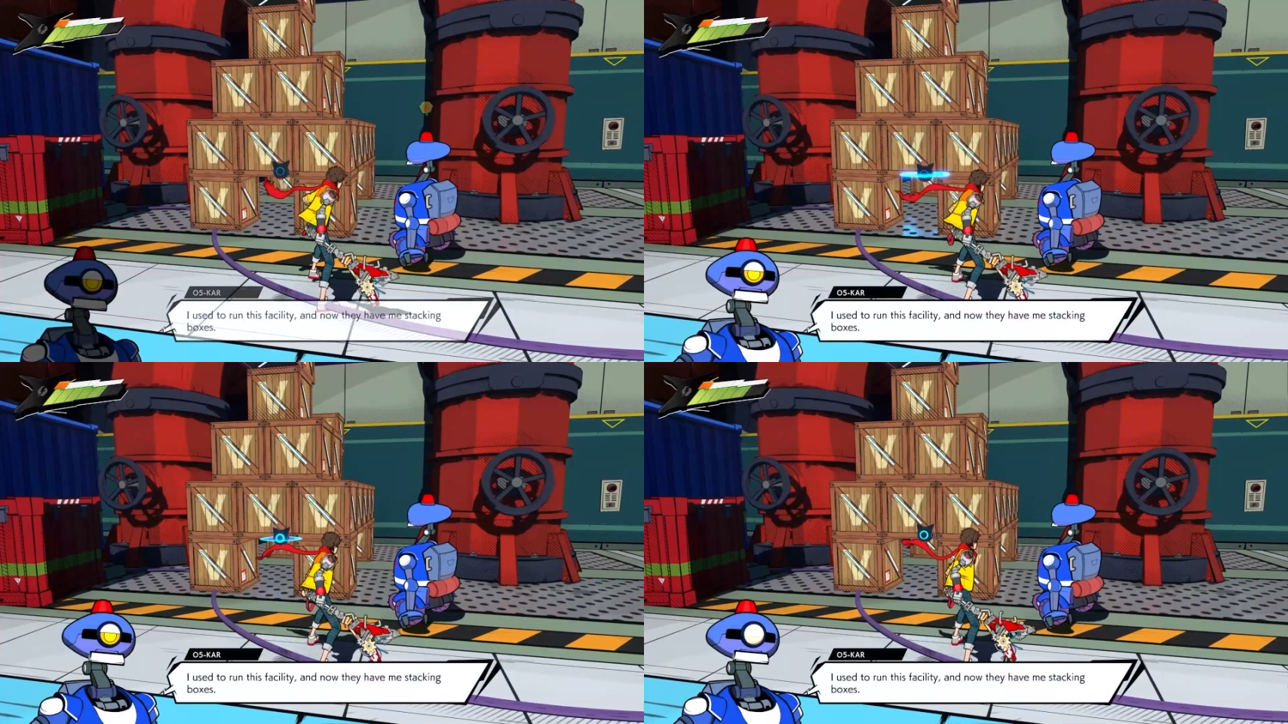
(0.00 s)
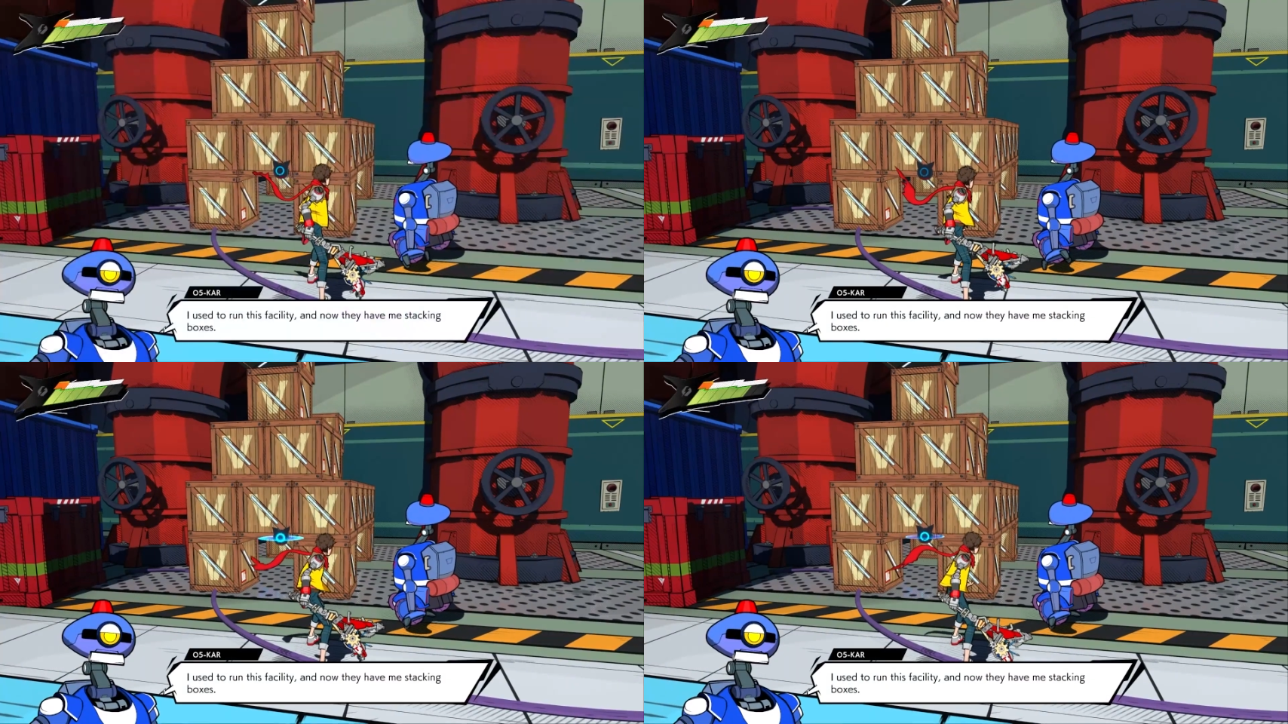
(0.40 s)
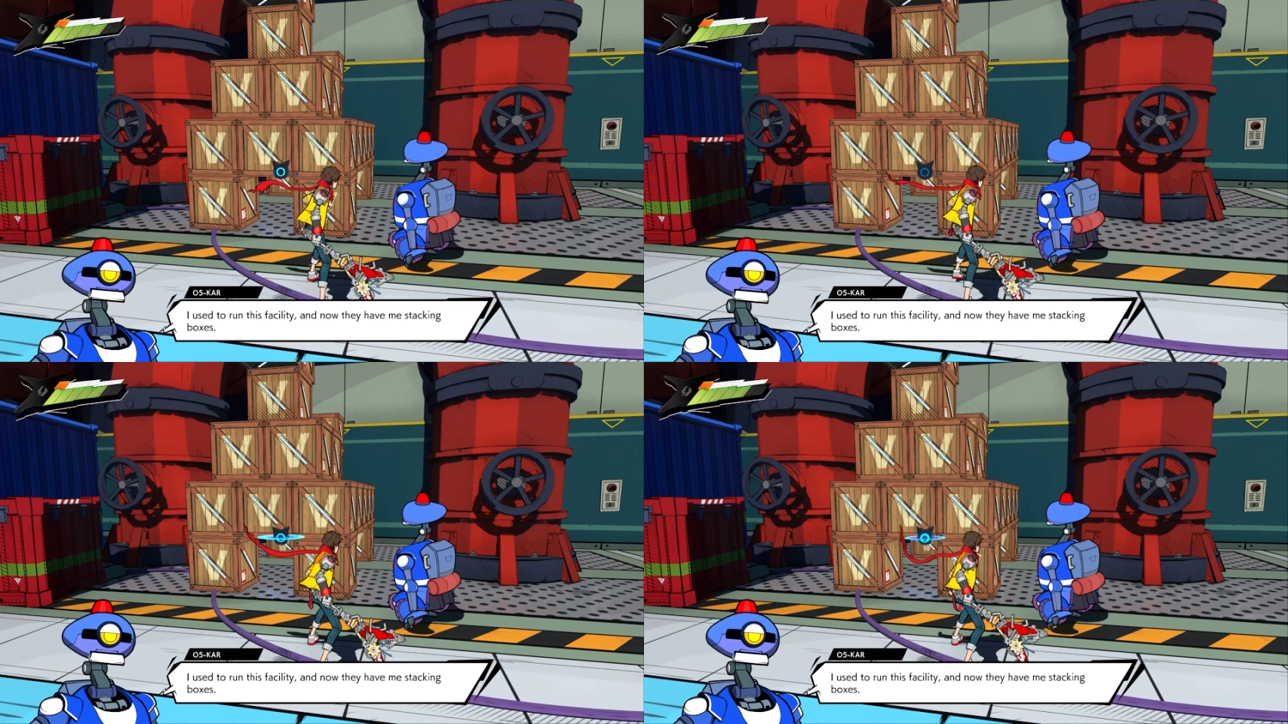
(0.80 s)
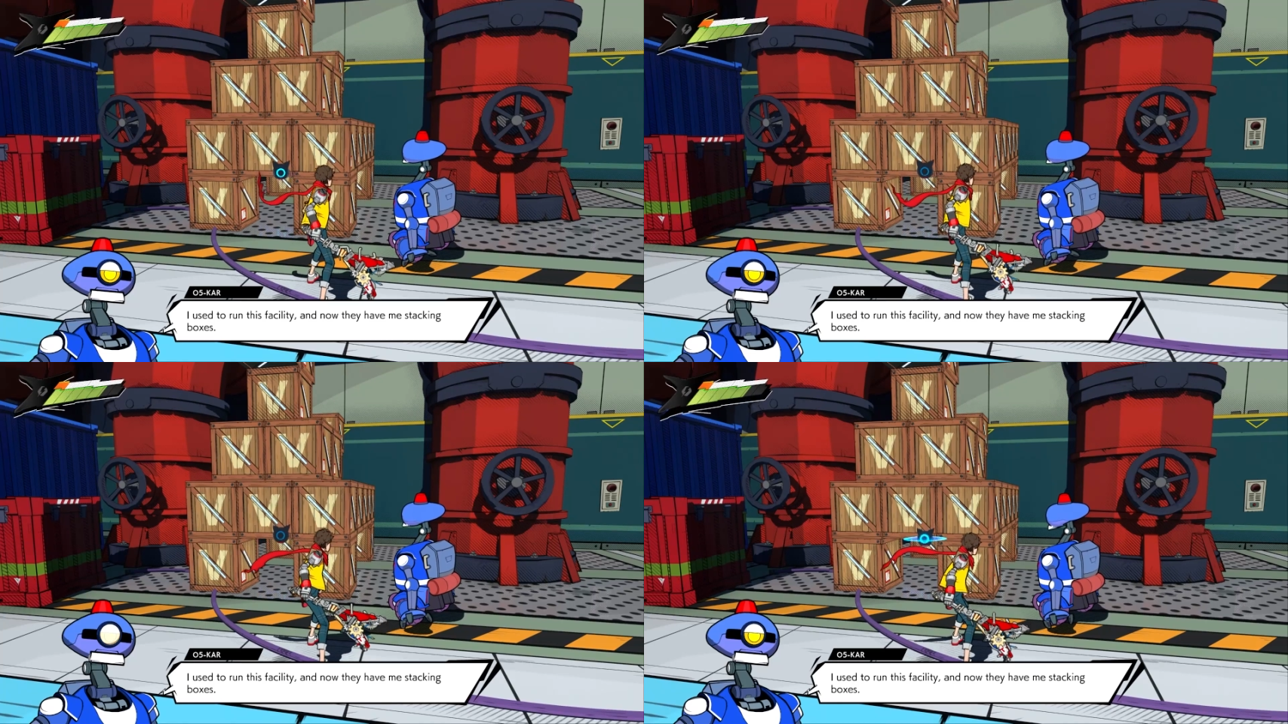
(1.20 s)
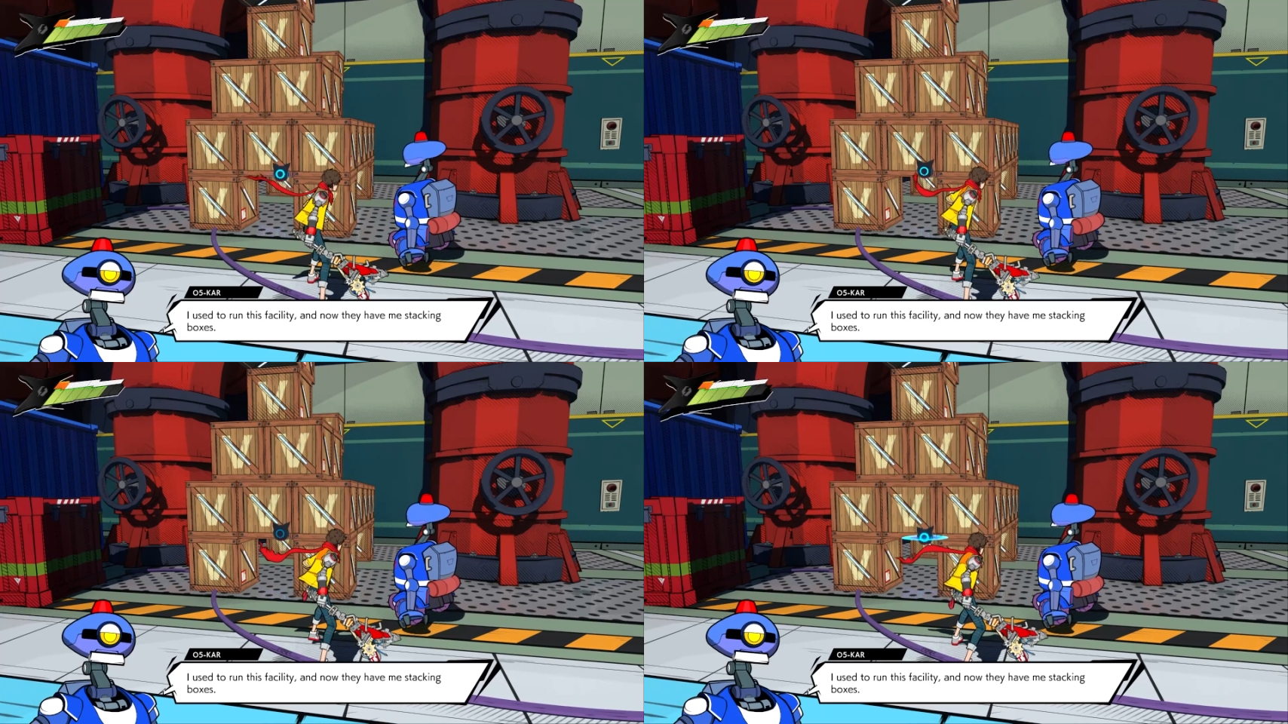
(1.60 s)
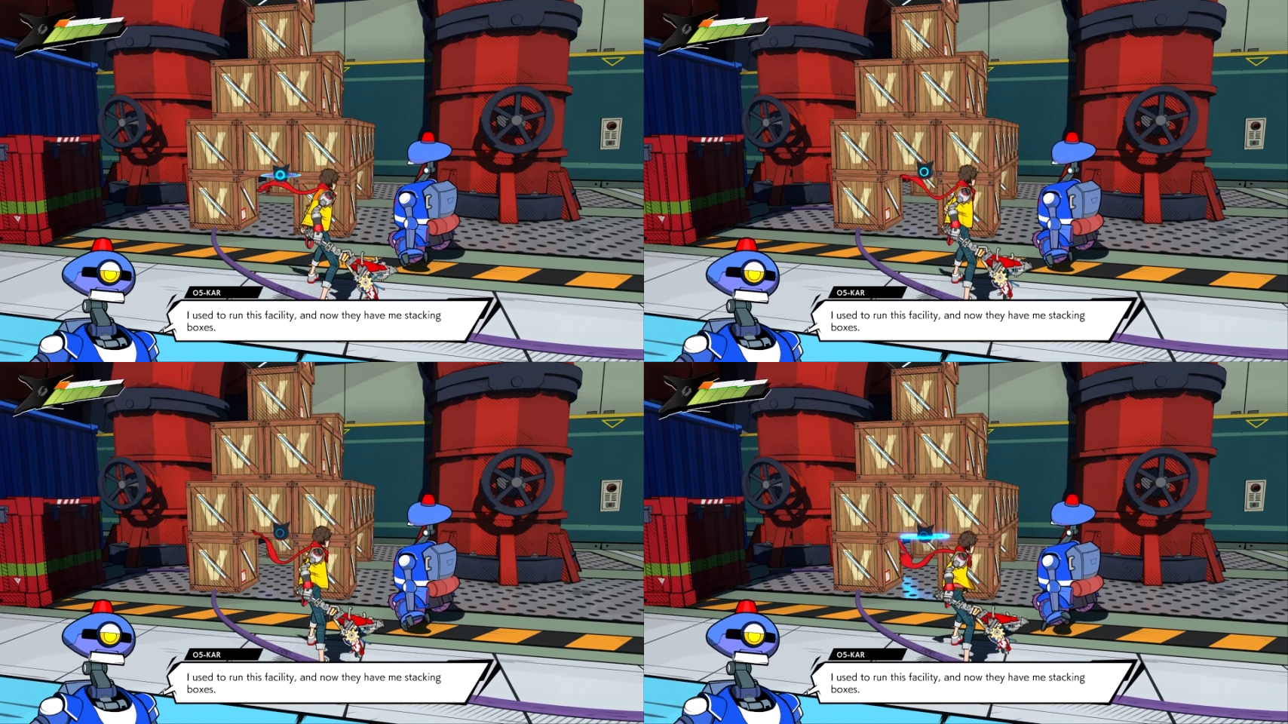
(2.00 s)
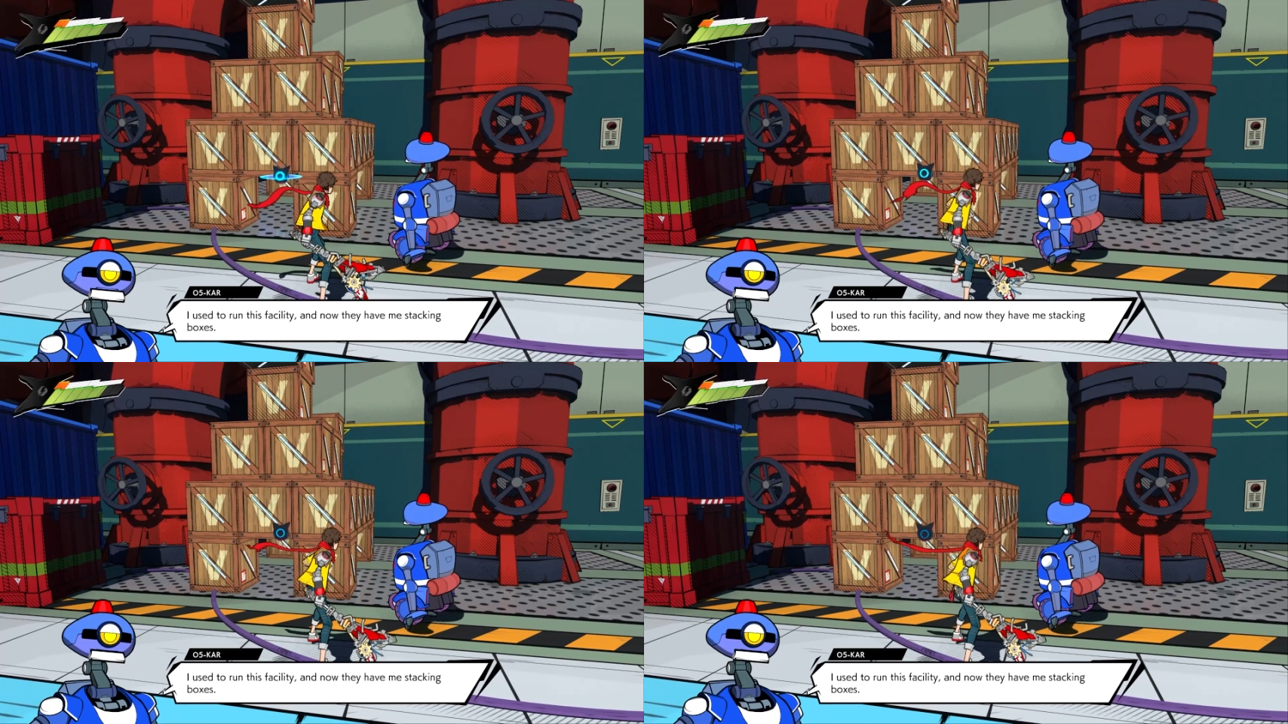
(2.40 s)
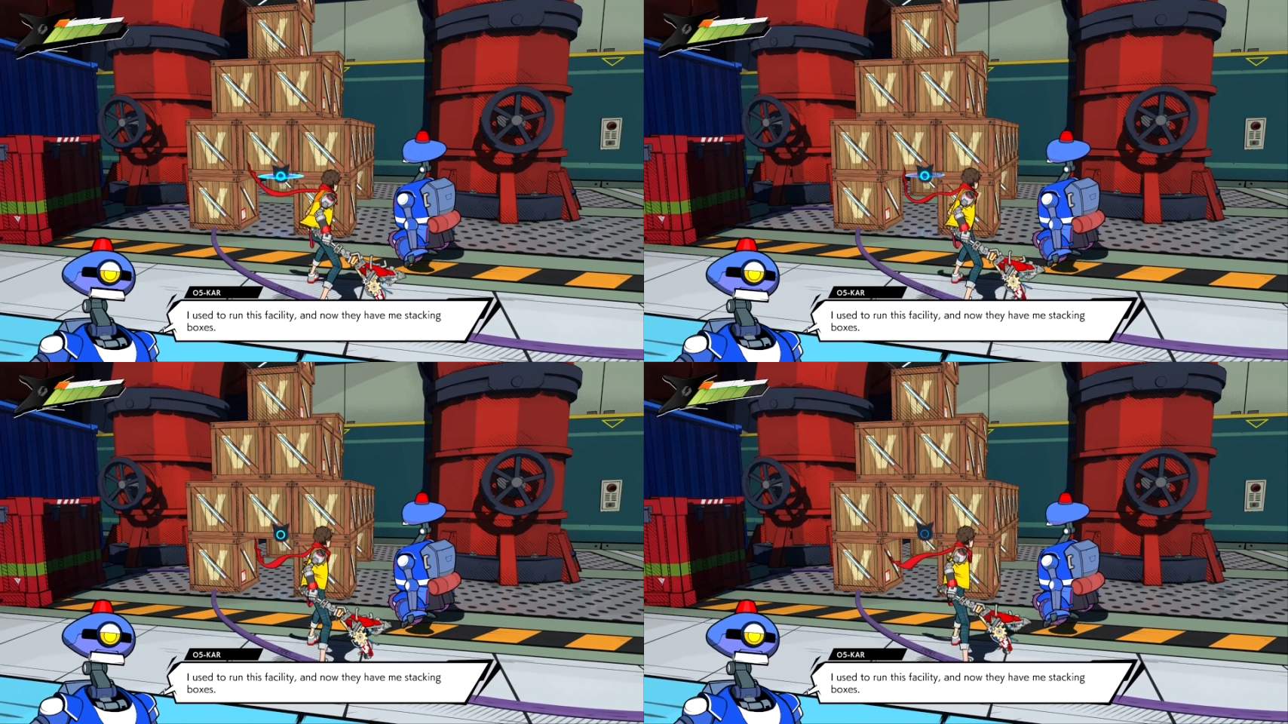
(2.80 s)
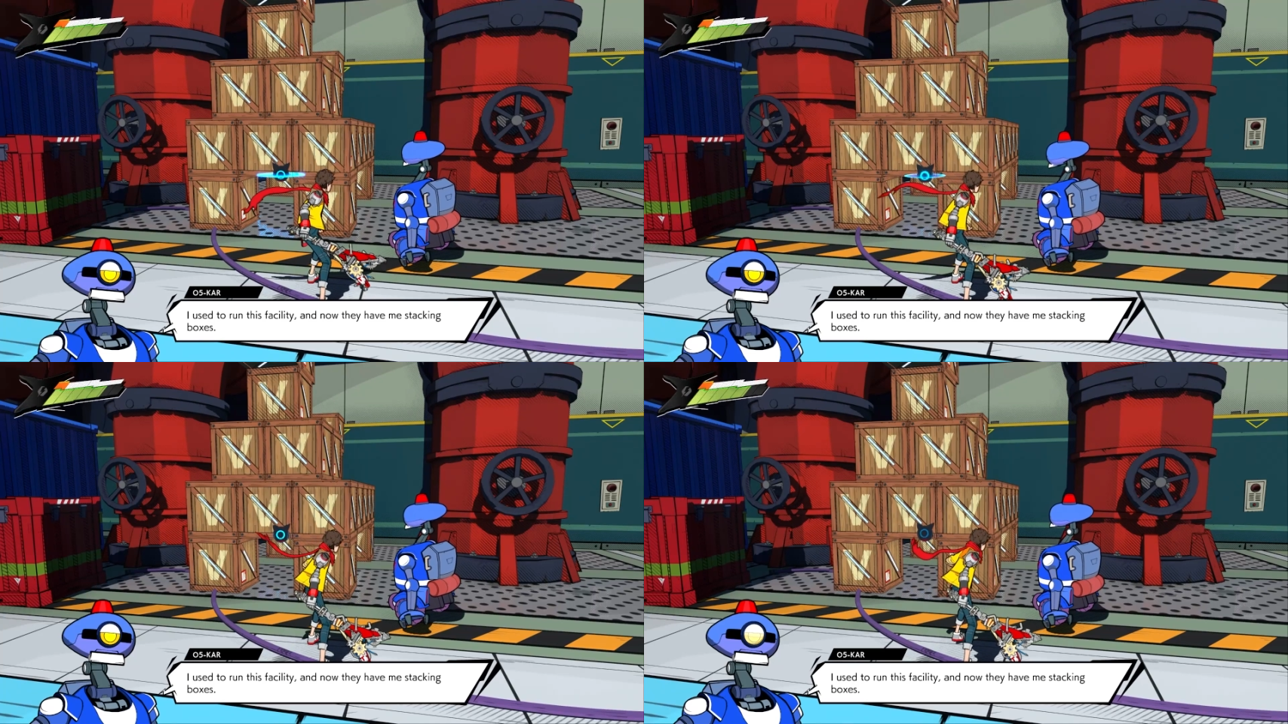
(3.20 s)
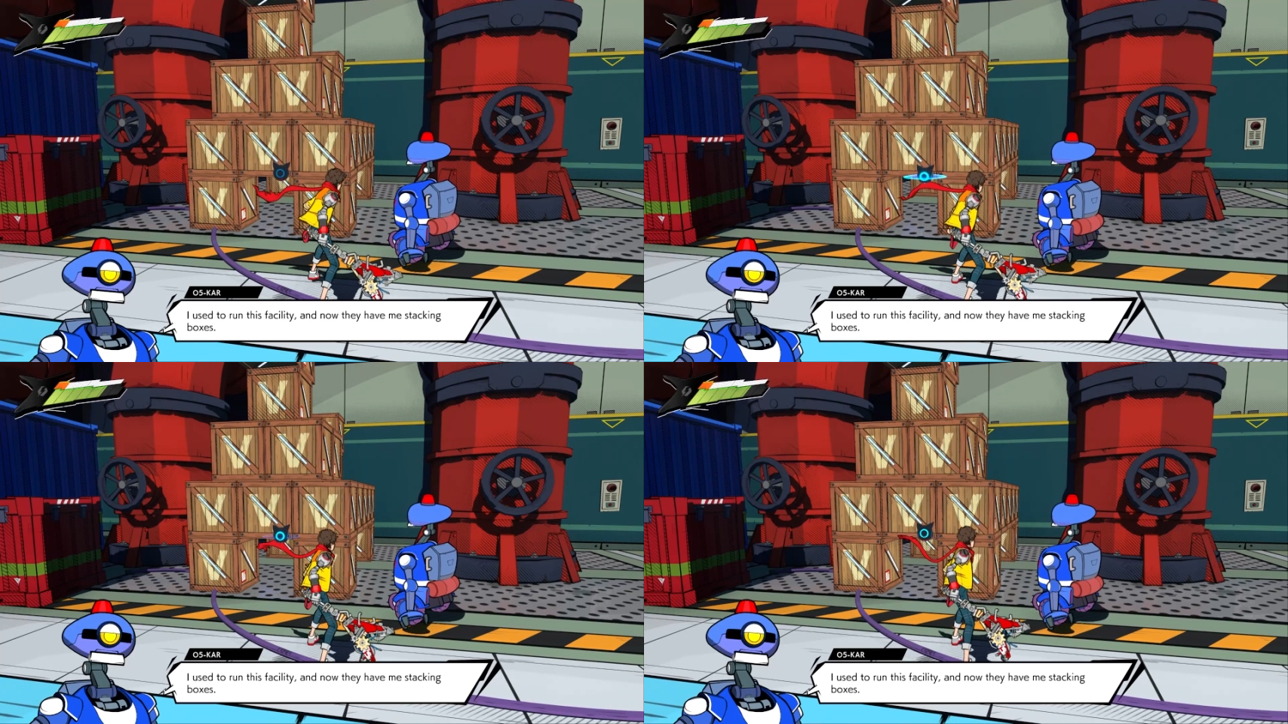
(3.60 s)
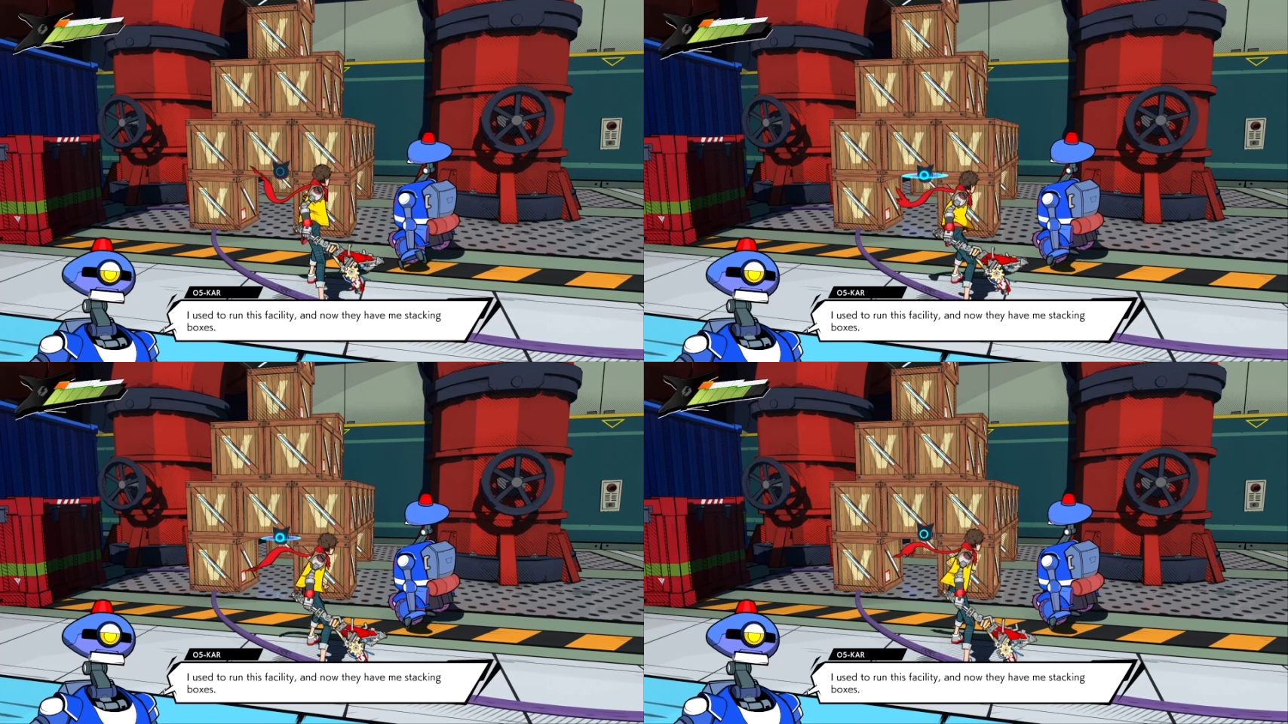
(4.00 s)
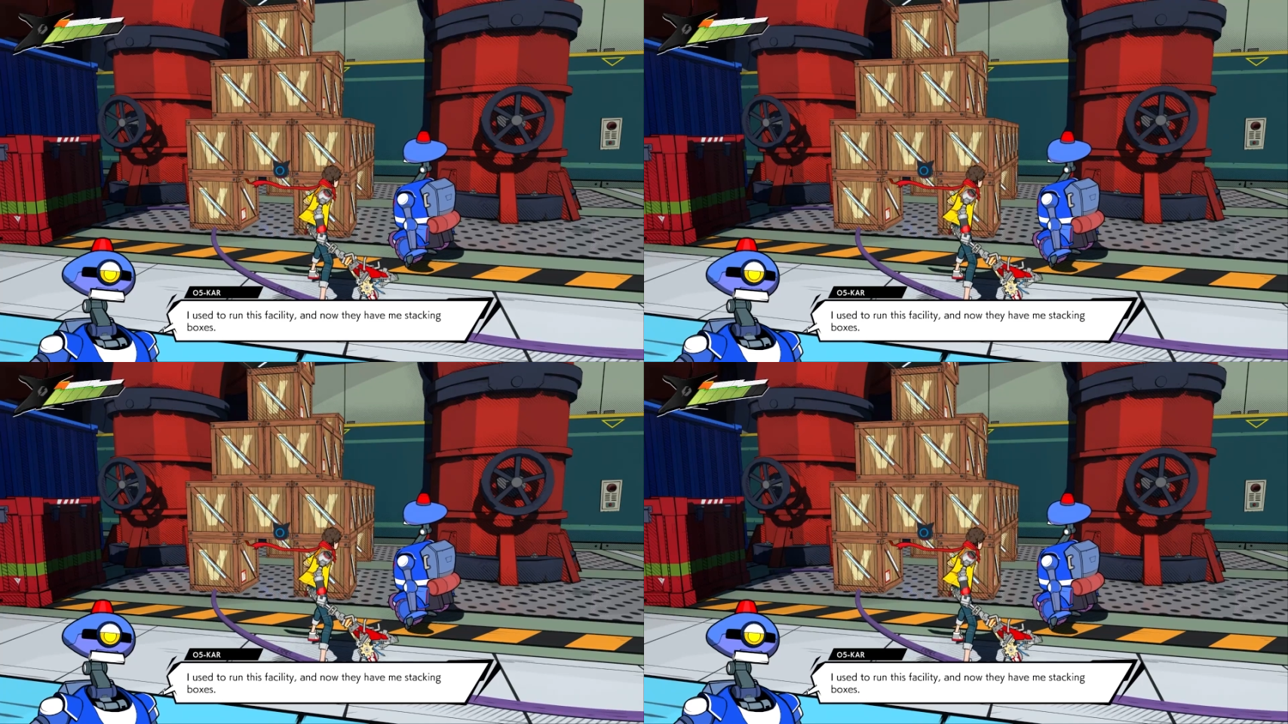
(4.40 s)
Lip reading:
No face is visible, so there are no lips to read.